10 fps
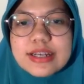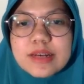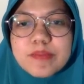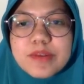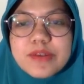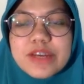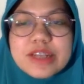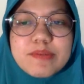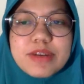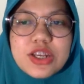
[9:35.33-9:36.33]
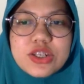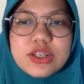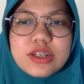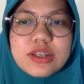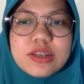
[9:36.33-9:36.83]
brief
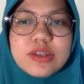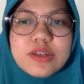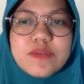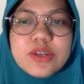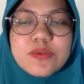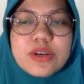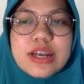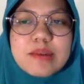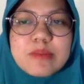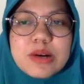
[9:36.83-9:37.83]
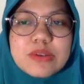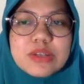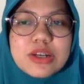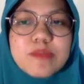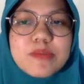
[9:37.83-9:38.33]
explanation. The first one, I mount the
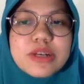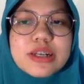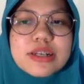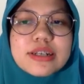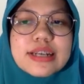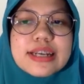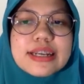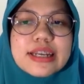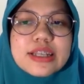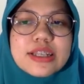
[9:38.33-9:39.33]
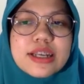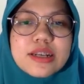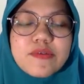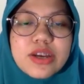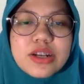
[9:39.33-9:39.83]
component, and then I check the
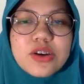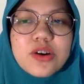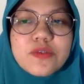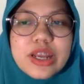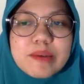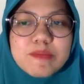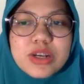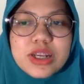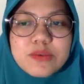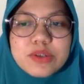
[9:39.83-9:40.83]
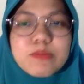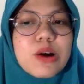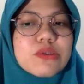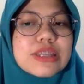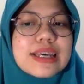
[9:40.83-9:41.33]
value of name when it was
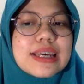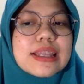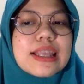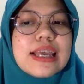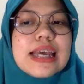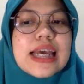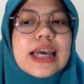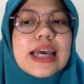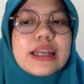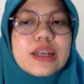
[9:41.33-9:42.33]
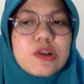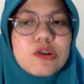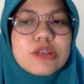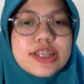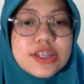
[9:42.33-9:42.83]
mounted, and then I call
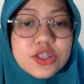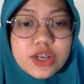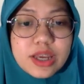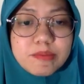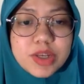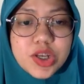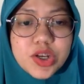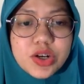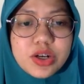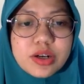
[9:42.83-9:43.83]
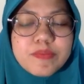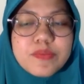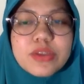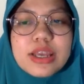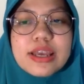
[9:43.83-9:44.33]
change name here,
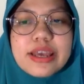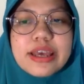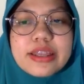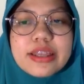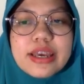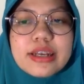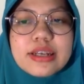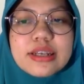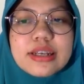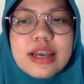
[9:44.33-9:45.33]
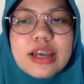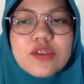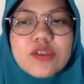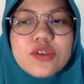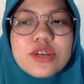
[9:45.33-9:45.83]
and then I
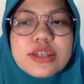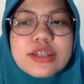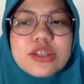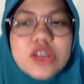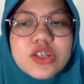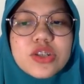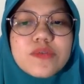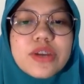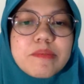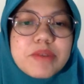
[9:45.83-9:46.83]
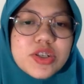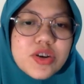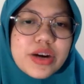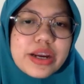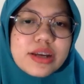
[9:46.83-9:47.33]
ensure that the change of name is
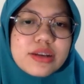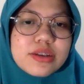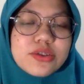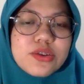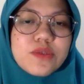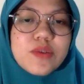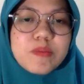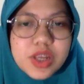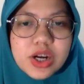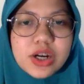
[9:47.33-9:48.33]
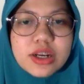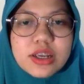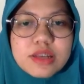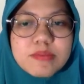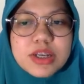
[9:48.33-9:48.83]
correct. So from there
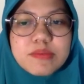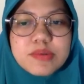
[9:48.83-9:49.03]
it becomes